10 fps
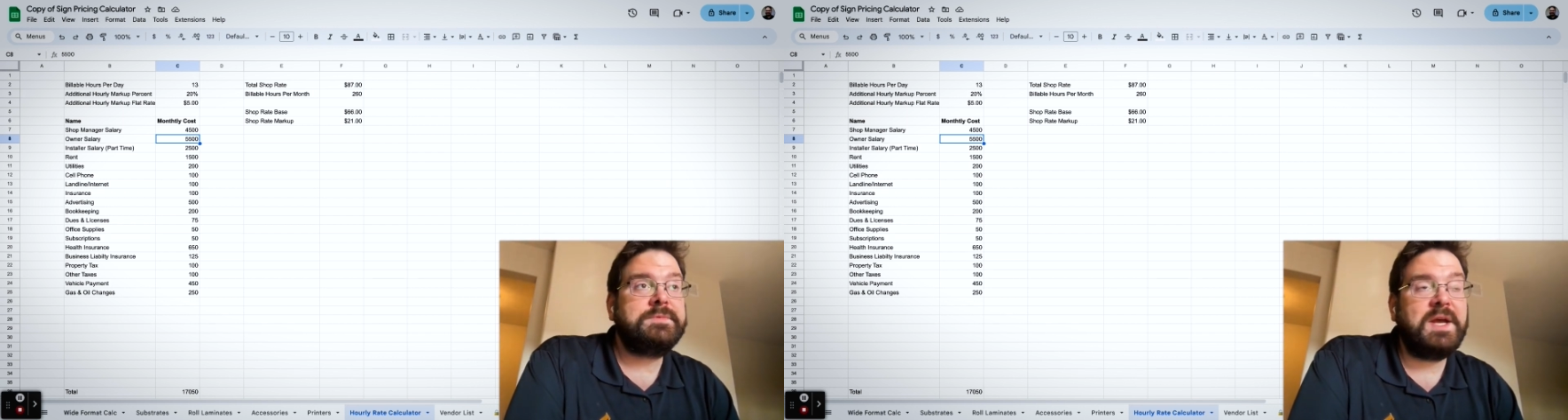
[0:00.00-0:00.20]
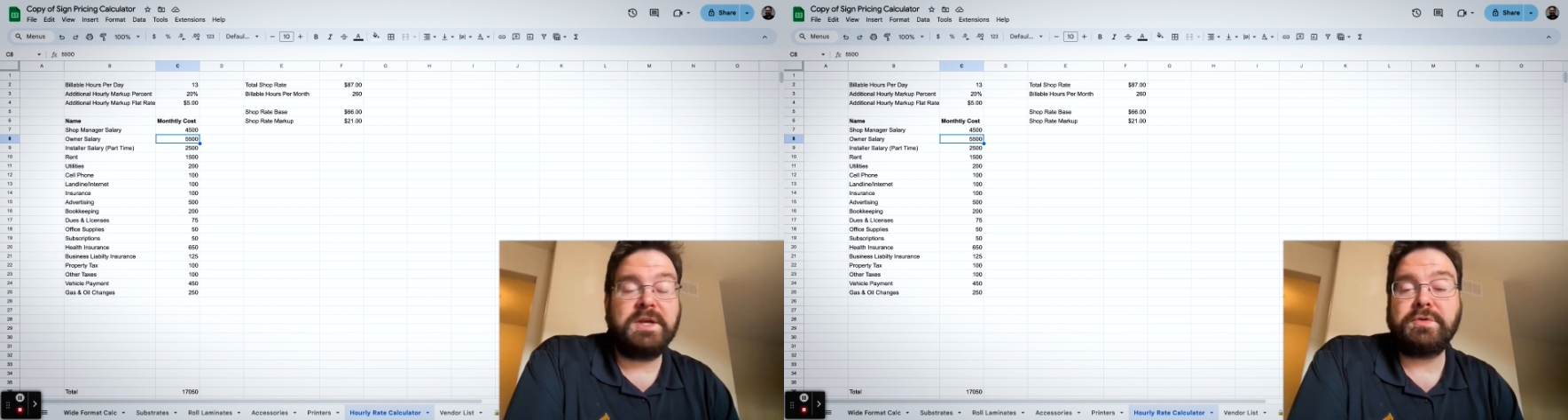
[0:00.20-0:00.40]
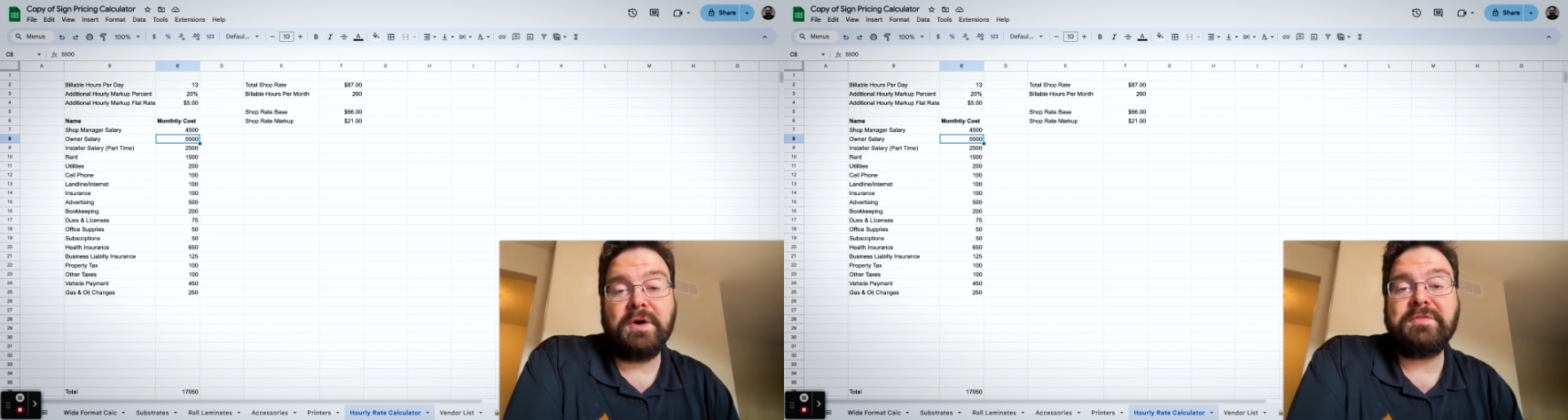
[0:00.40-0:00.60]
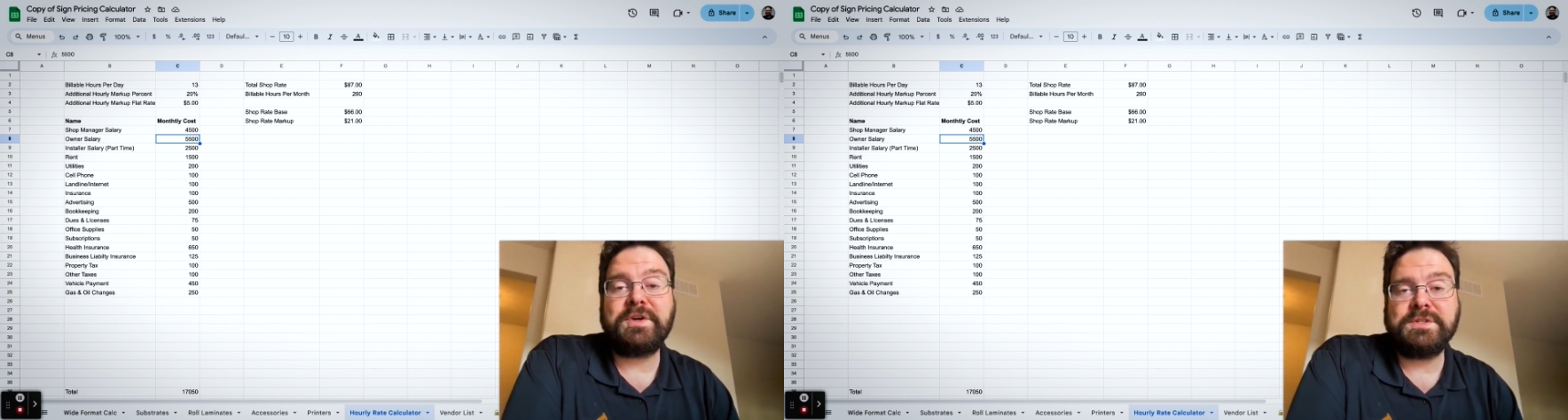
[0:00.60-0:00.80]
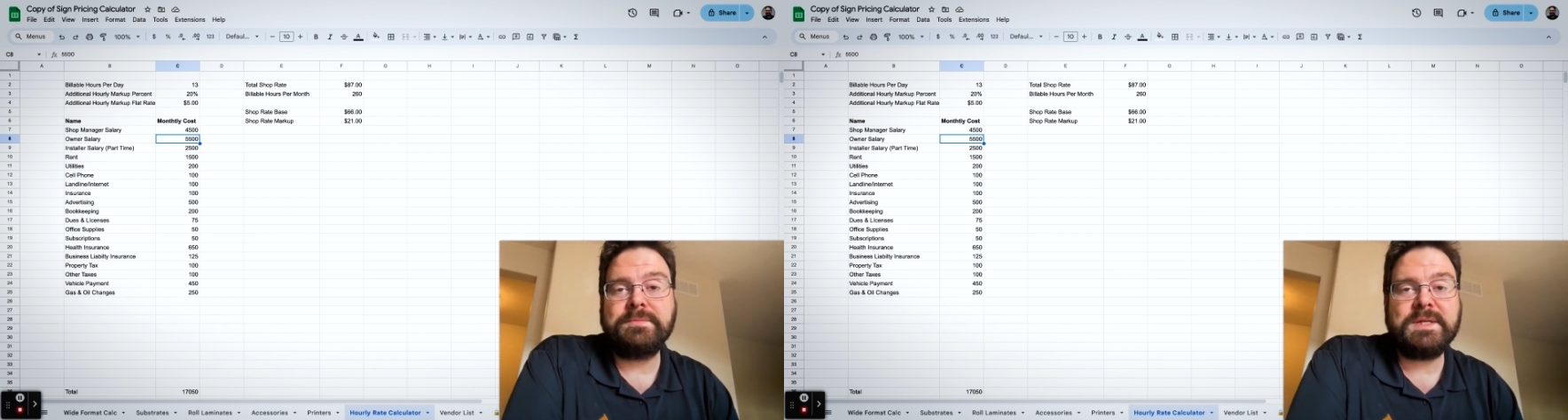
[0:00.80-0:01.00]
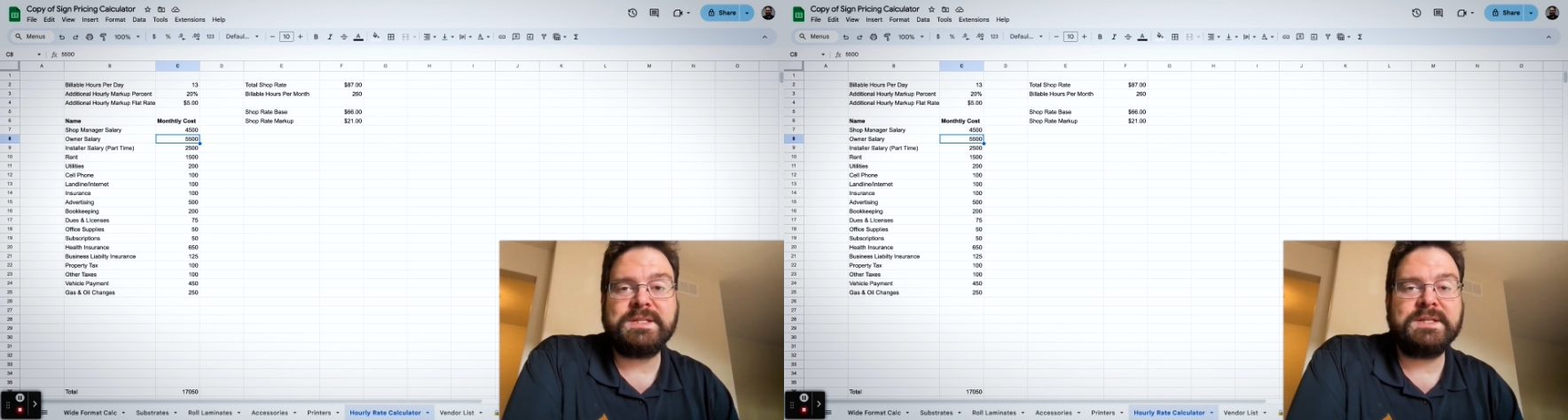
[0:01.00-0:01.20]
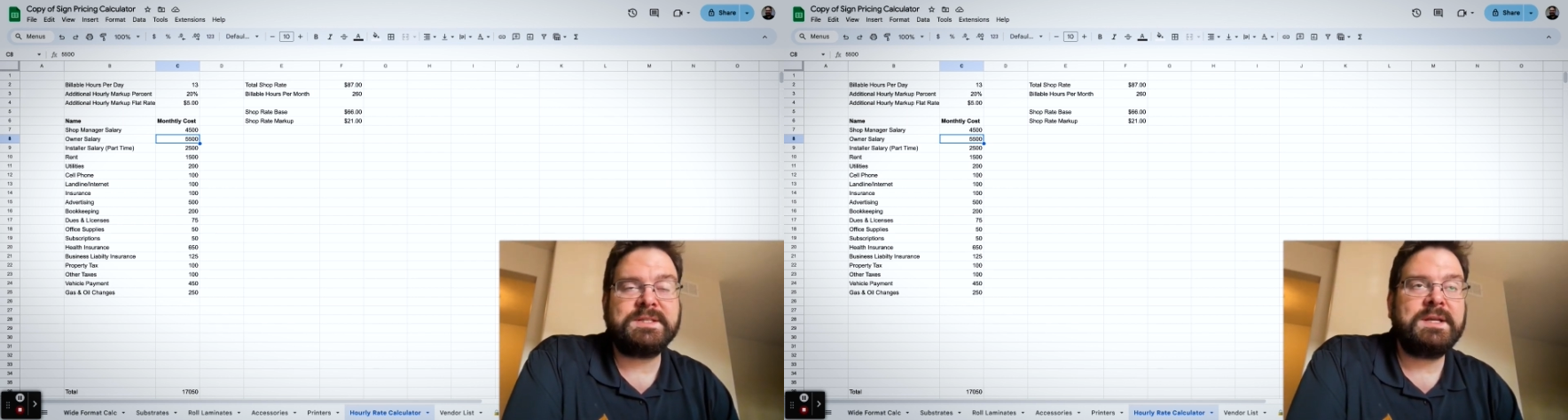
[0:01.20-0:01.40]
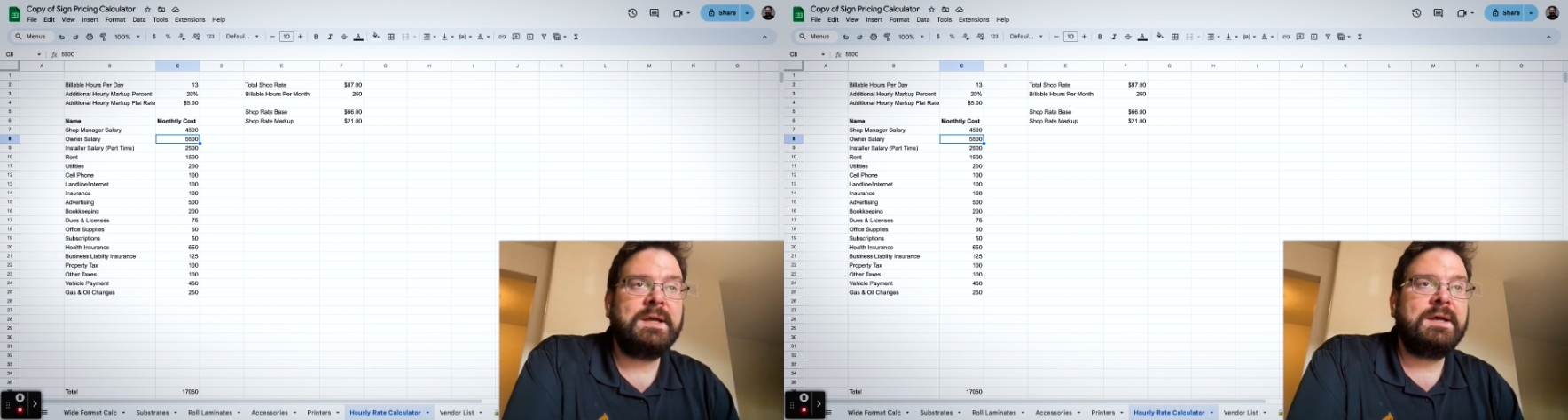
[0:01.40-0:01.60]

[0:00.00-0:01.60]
10, 12 years in business.